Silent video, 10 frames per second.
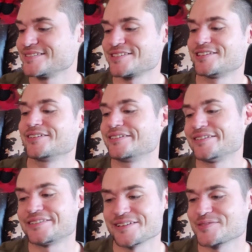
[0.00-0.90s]
So
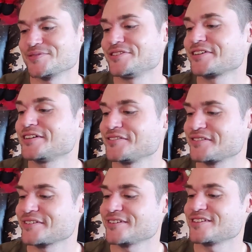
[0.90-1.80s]
it does with your
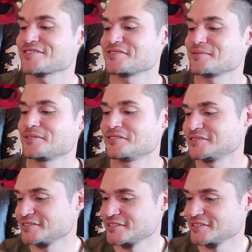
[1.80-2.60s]
Celtic cross as well.